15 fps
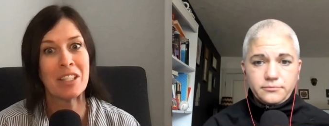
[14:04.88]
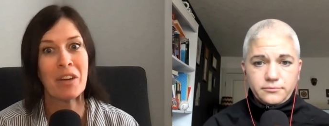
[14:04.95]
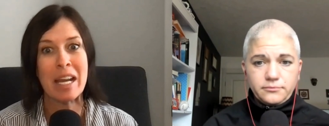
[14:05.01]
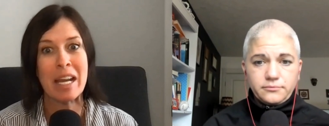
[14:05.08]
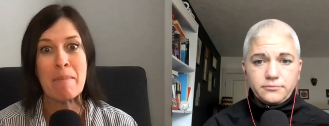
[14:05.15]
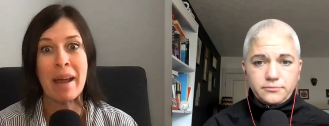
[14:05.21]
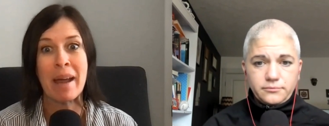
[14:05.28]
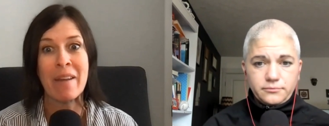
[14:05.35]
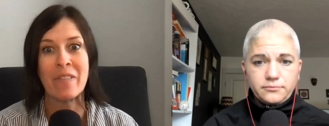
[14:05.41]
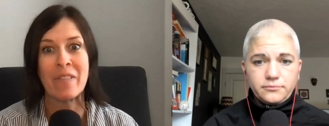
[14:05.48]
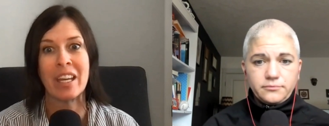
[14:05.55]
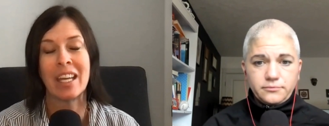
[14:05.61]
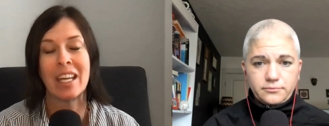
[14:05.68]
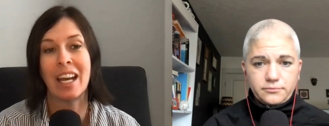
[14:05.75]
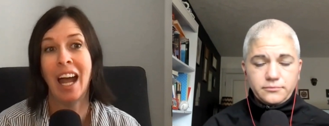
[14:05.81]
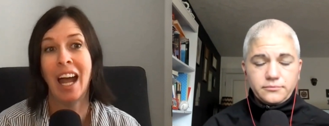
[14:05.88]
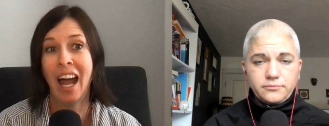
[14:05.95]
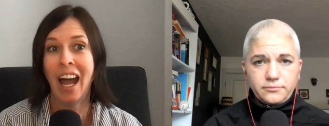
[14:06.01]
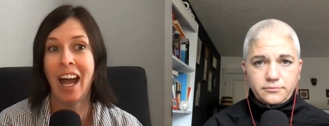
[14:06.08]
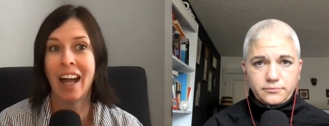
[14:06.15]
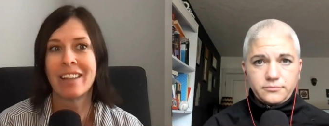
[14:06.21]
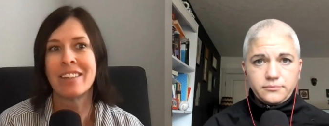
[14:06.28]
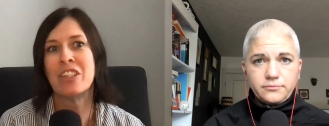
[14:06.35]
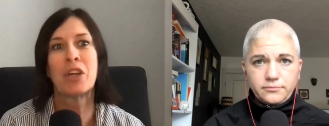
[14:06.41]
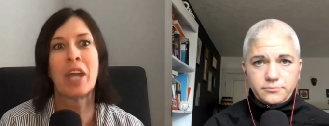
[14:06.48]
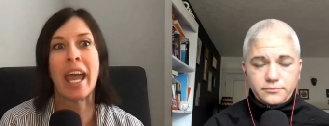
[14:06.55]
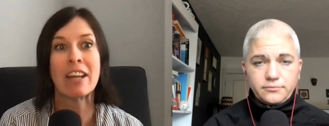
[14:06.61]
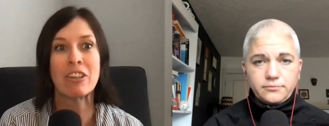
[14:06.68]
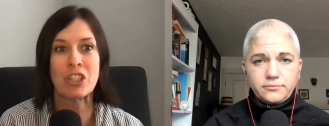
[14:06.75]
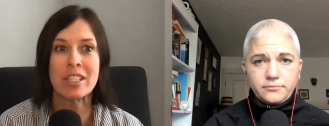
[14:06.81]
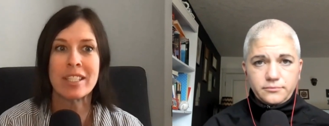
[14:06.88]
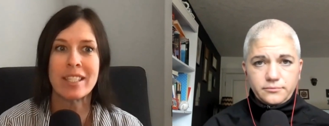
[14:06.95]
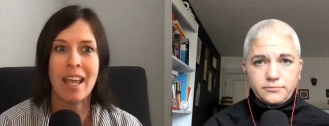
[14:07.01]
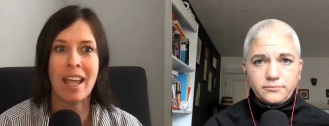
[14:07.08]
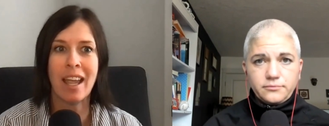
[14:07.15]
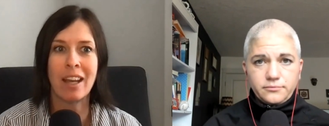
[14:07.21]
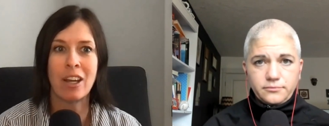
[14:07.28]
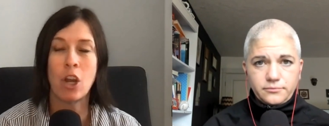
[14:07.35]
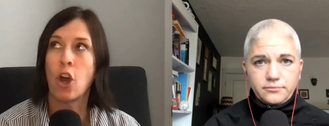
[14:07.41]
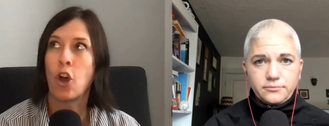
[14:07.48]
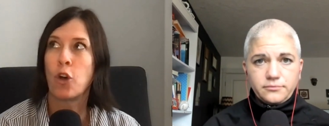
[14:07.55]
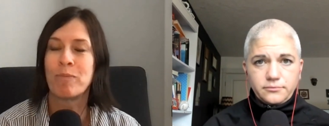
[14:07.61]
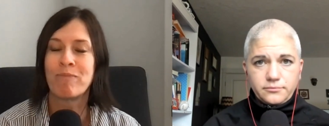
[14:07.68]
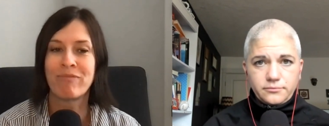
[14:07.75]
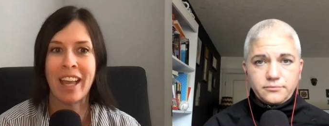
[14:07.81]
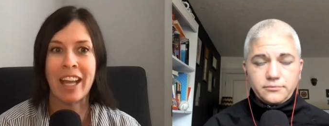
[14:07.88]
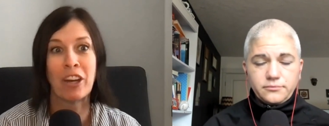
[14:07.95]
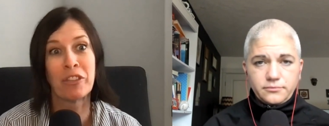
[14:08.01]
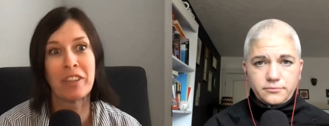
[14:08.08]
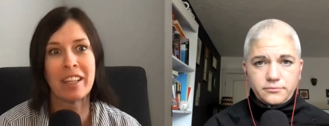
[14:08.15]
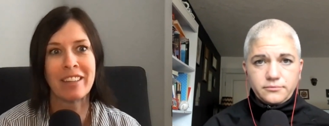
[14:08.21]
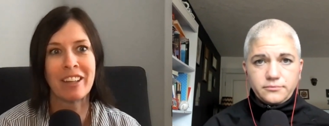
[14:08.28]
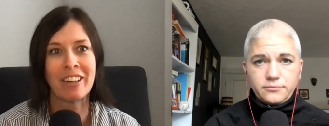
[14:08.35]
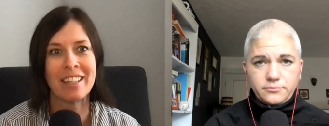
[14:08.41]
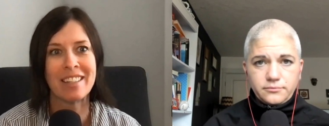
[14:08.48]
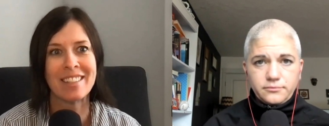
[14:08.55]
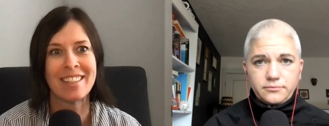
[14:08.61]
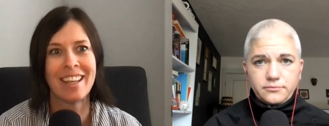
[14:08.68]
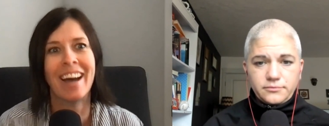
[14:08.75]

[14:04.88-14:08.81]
Speaker 1: there any benefit? You can't just say, no, I don't think there is,